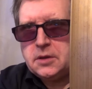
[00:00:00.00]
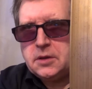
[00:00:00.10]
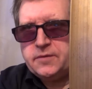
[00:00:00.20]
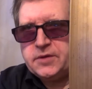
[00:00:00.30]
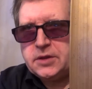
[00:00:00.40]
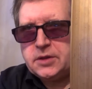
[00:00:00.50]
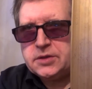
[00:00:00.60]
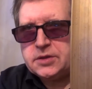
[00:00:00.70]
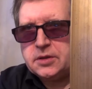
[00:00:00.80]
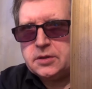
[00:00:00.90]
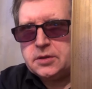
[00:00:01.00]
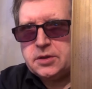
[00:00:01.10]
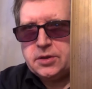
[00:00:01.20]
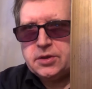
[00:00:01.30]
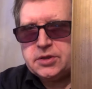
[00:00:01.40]
Irving
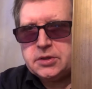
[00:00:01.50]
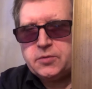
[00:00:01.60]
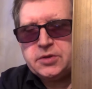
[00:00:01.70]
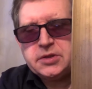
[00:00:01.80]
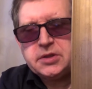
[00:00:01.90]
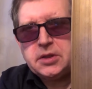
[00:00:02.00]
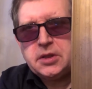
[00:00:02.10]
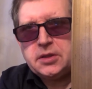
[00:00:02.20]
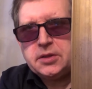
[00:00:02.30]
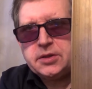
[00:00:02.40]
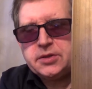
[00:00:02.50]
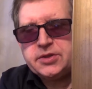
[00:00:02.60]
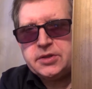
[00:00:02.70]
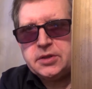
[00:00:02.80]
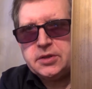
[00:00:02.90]
Kirsch was a little
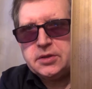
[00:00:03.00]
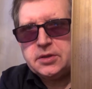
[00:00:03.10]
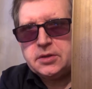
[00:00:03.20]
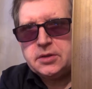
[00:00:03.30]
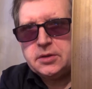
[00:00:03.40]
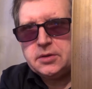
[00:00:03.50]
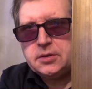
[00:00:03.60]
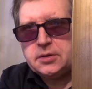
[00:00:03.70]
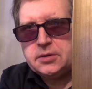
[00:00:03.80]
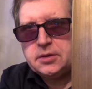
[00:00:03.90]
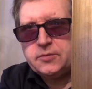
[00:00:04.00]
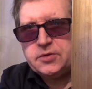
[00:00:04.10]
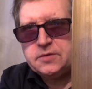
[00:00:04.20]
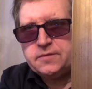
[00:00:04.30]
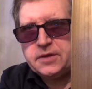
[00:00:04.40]
concerned that I
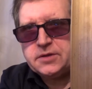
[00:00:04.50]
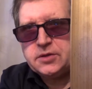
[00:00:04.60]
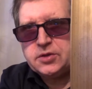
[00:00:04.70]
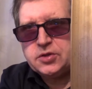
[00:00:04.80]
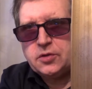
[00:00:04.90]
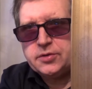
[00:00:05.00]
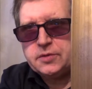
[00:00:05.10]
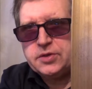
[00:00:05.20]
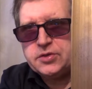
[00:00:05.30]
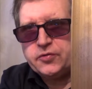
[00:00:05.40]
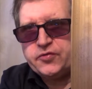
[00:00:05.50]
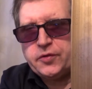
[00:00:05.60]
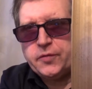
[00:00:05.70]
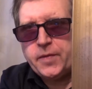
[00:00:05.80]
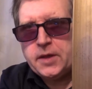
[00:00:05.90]
was affecting the shot, the
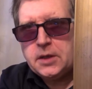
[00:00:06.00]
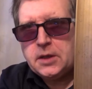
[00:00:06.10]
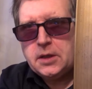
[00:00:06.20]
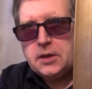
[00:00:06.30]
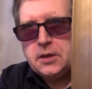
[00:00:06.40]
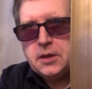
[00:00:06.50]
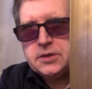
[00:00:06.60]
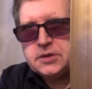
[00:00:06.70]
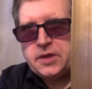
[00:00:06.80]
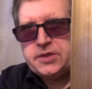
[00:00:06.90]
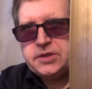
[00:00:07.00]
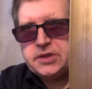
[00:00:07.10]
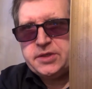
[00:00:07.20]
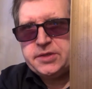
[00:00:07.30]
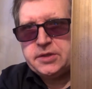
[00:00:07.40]
mise-en-scène. So I
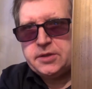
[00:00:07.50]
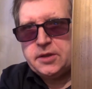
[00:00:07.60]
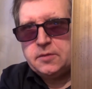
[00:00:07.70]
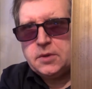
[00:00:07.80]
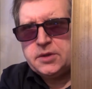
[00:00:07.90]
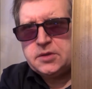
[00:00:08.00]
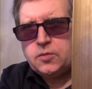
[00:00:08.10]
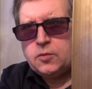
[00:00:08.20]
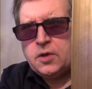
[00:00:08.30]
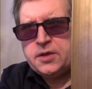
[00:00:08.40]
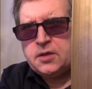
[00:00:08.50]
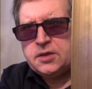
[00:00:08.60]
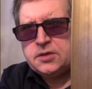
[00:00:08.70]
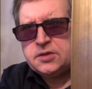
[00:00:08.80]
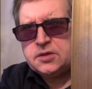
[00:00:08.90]
suggested to him, I said, well, why don't I
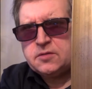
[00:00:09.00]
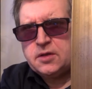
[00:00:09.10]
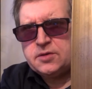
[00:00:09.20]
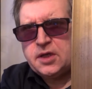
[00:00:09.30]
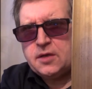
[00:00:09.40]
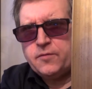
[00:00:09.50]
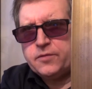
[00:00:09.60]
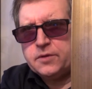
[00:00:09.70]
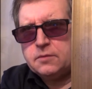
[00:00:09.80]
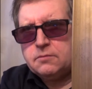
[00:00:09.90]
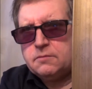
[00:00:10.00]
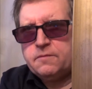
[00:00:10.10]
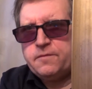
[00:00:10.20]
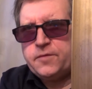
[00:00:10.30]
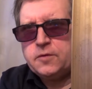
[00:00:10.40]
just crouch down for a
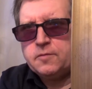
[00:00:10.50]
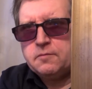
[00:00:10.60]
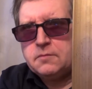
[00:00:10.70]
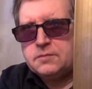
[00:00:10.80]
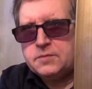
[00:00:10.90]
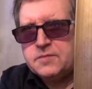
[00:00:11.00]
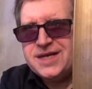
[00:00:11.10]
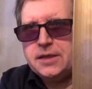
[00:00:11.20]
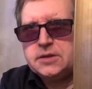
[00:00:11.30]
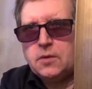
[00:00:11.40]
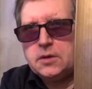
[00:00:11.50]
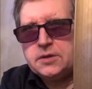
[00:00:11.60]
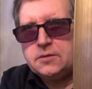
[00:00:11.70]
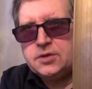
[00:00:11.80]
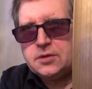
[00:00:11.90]
few minutes while you
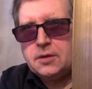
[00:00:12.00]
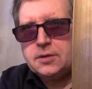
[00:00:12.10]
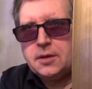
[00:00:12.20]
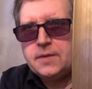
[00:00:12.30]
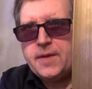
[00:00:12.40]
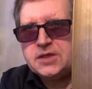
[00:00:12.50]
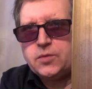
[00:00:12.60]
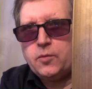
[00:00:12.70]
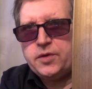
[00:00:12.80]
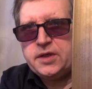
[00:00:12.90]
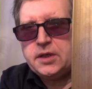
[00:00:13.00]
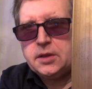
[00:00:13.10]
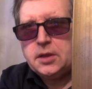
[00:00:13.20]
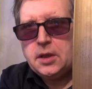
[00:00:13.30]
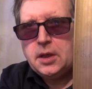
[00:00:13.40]
do the shot? And that's what we did.